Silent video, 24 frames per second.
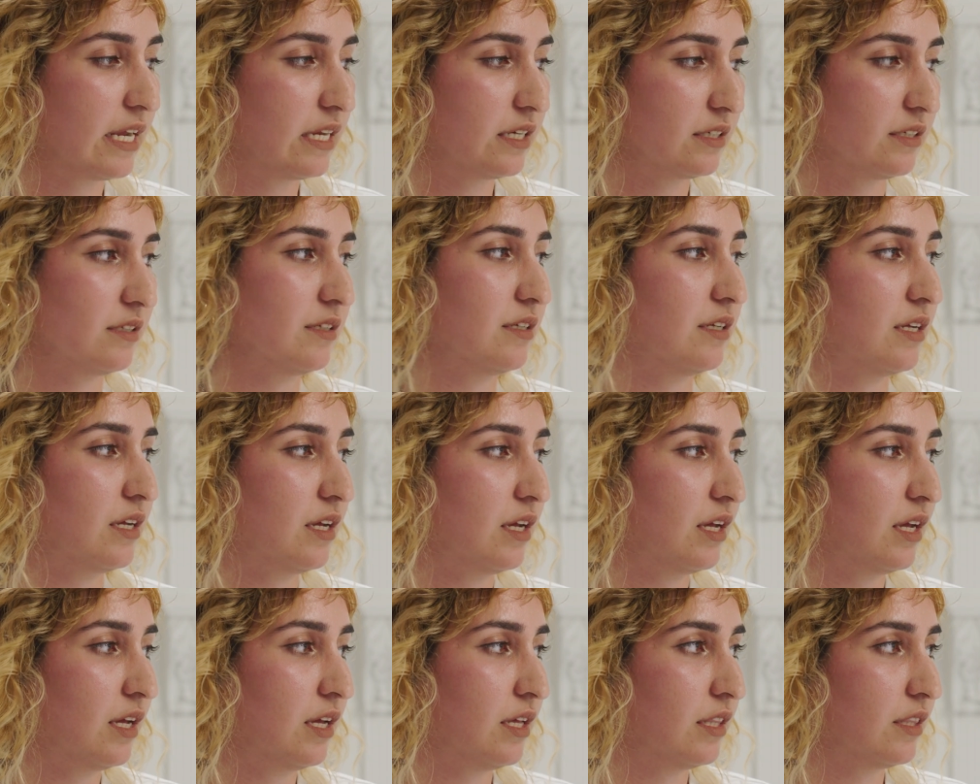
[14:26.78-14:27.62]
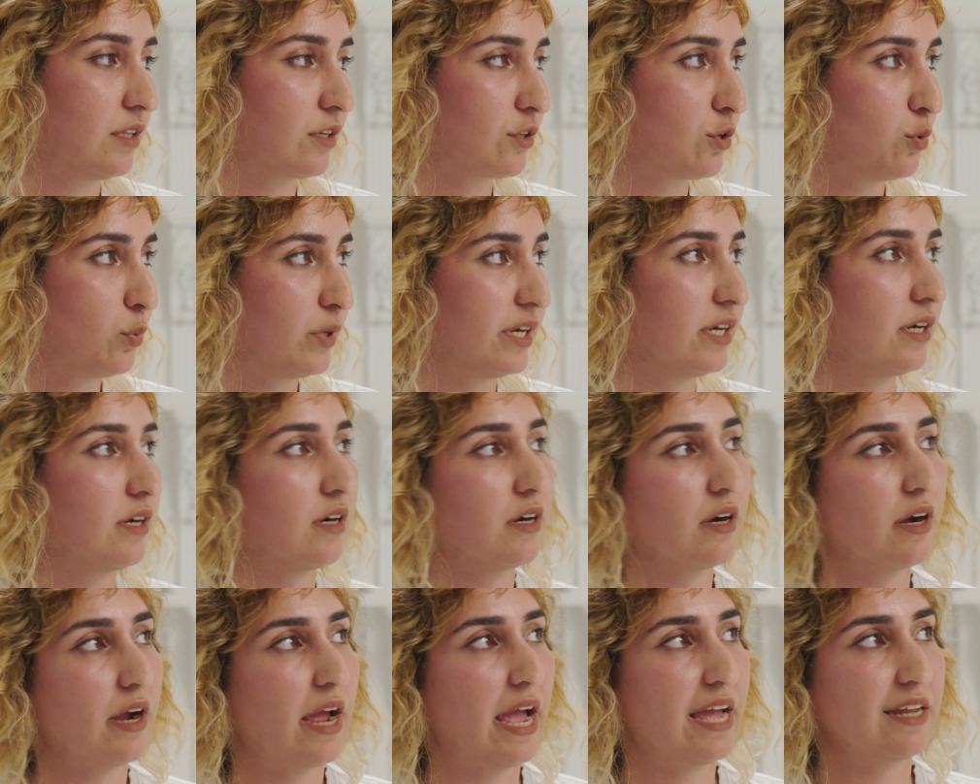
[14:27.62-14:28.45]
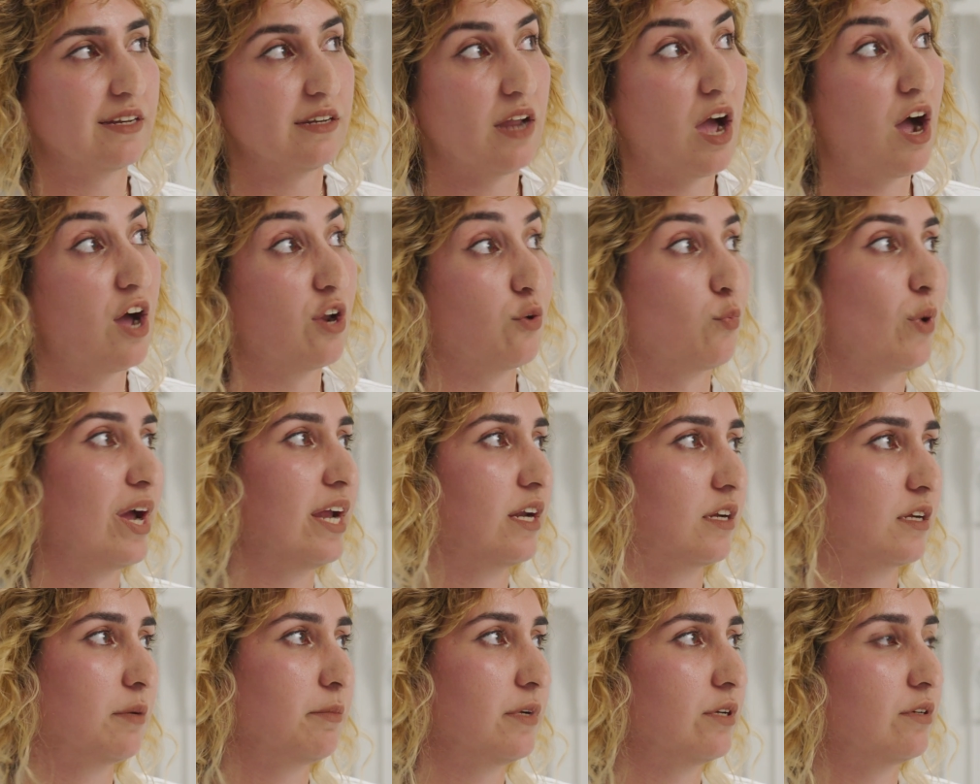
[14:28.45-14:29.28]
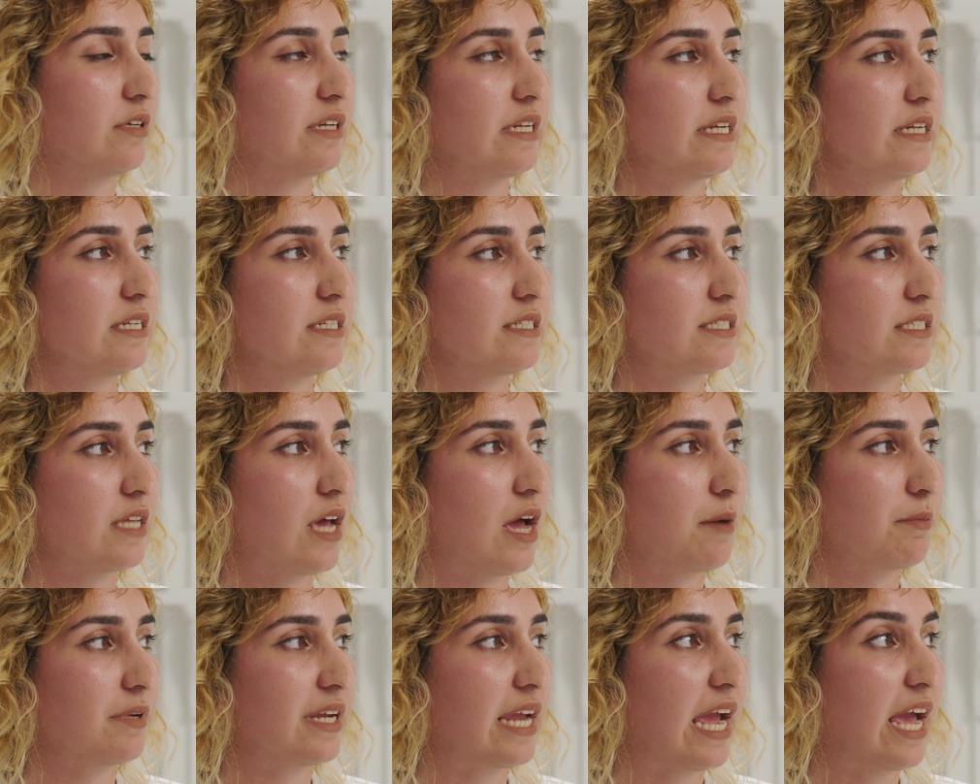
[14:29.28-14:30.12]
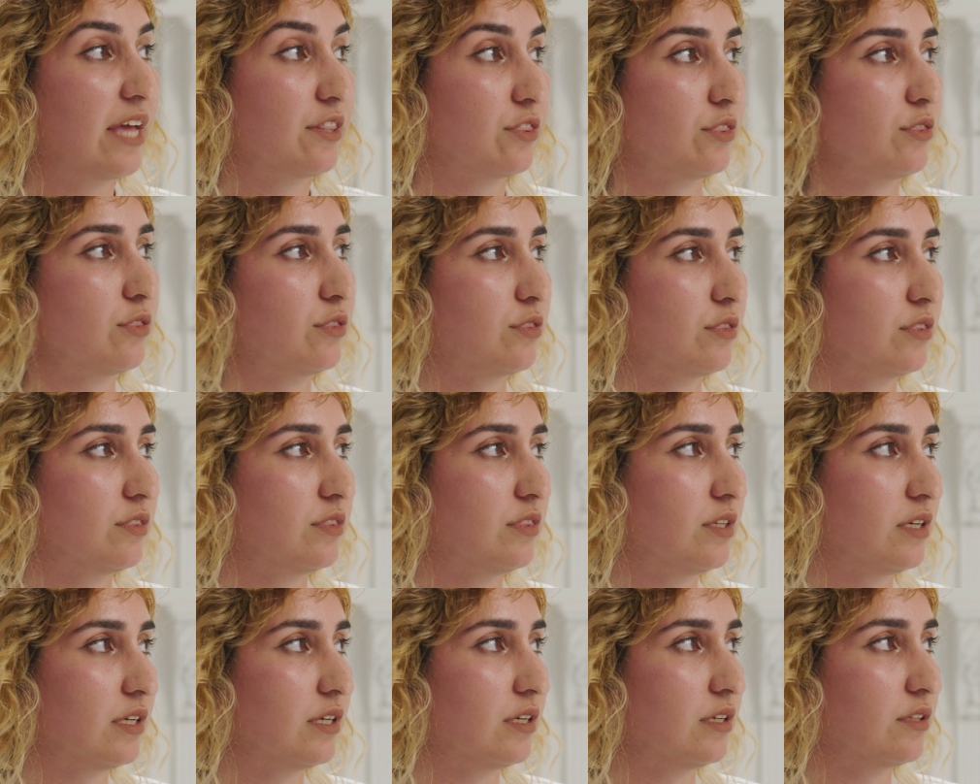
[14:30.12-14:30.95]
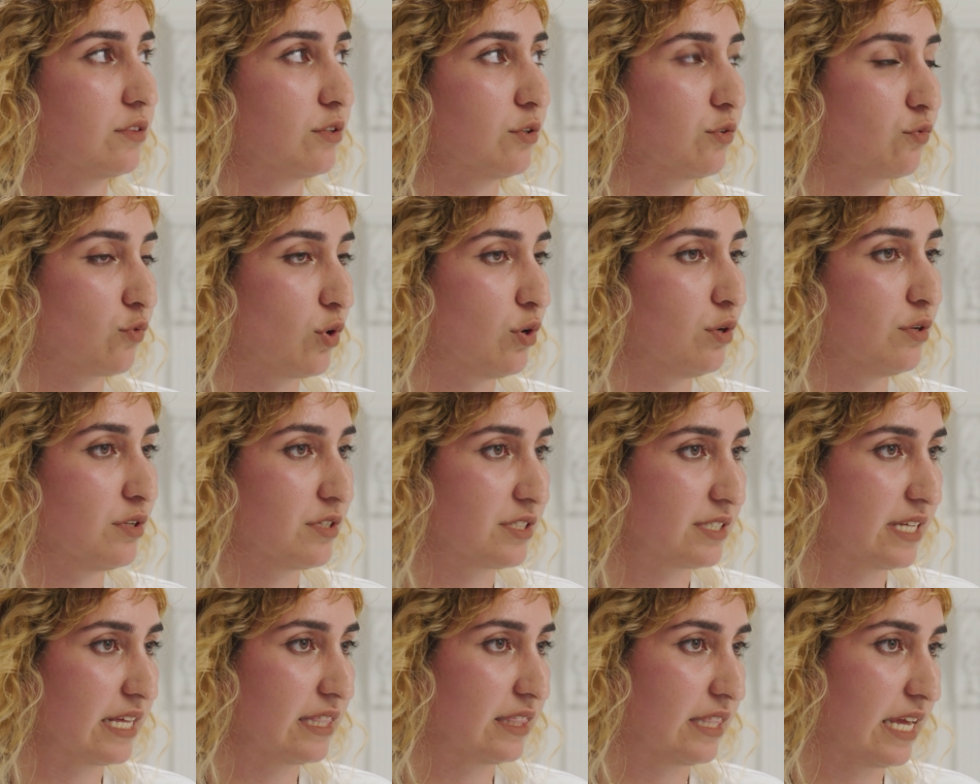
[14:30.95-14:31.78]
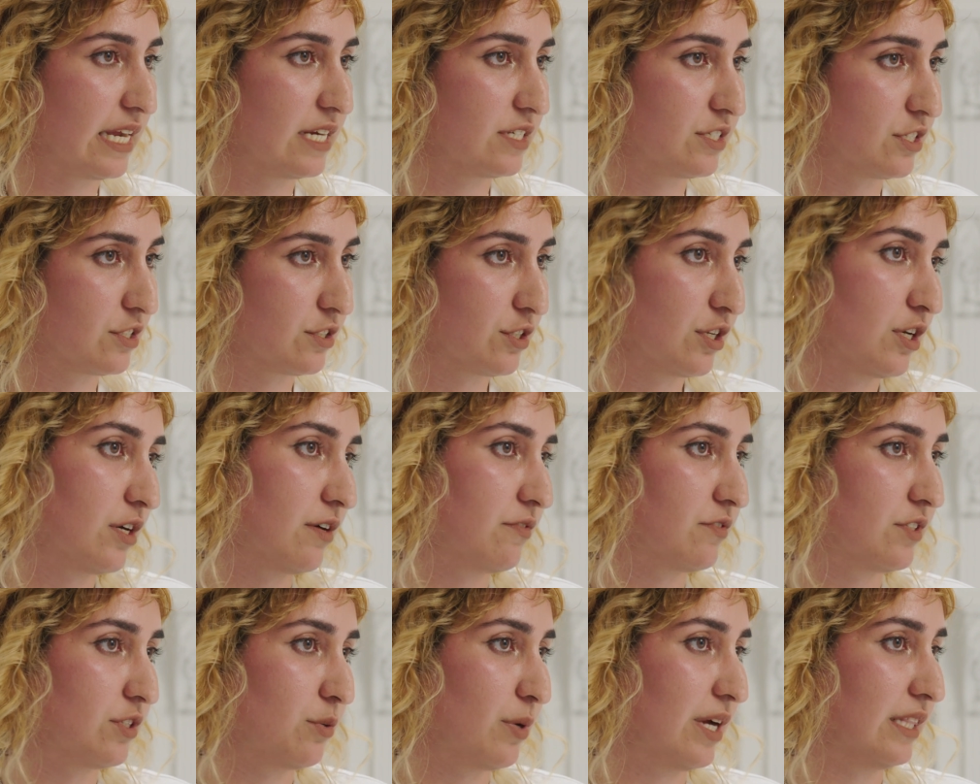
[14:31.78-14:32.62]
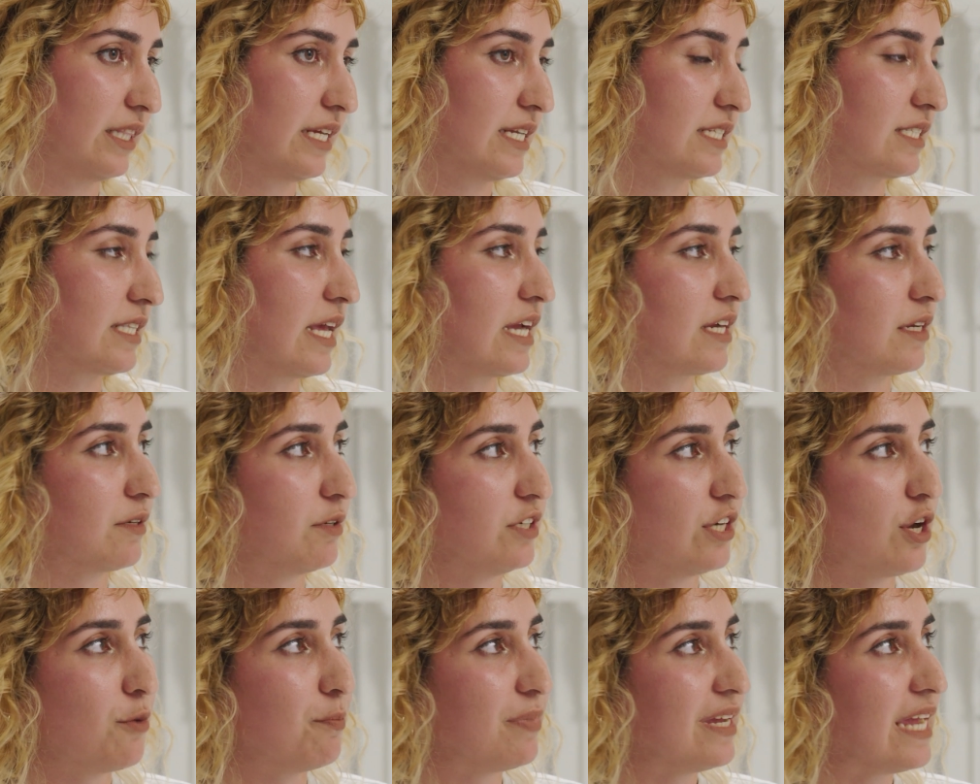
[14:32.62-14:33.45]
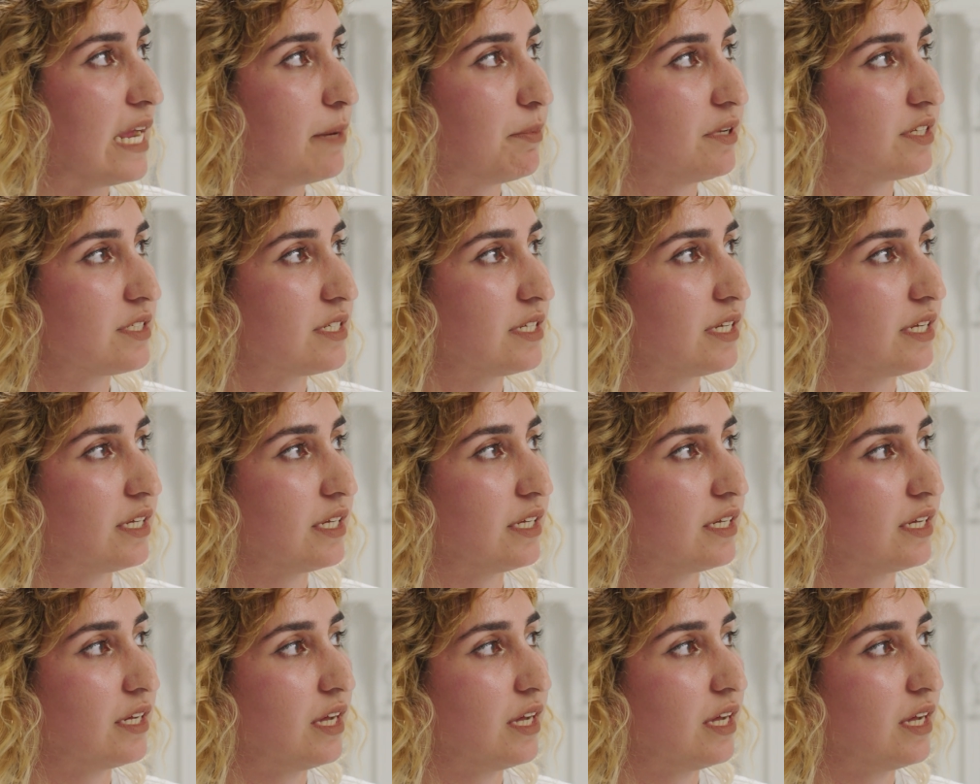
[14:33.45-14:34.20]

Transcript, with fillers: in the queer and non white communities uh, get the the roles that they deserve to at least like you know be able to